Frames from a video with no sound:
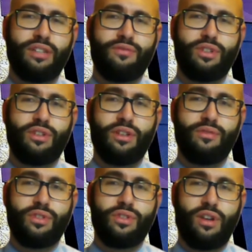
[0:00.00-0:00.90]
If you're if
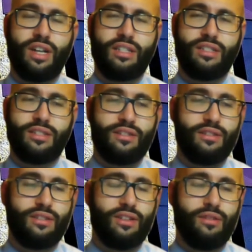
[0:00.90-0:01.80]
you're trying to
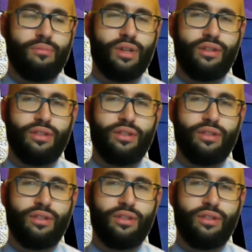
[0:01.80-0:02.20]
you know build